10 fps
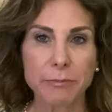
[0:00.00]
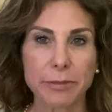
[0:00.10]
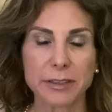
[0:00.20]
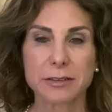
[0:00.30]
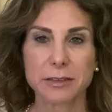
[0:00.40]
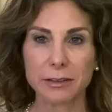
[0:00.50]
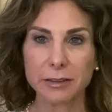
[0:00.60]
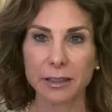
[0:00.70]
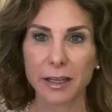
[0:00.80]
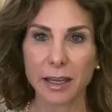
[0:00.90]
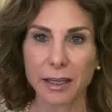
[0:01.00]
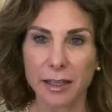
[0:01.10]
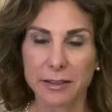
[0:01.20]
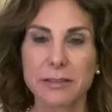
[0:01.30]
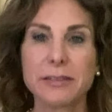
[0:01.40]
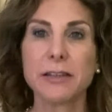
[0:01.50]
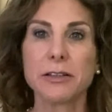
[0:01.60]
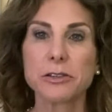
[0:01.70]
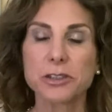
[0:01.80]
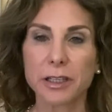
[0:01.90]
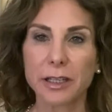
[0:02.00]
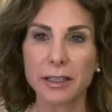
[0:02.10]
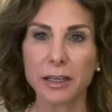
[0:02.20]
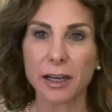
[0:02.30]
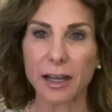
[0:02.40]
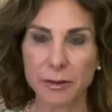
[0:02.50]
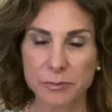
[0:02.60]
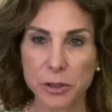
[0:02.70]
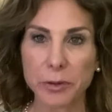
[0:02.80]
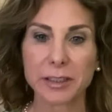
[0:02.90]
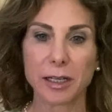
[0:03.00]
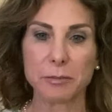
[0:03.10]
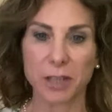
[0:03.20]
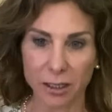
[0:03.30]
but certainly the synergy of doing them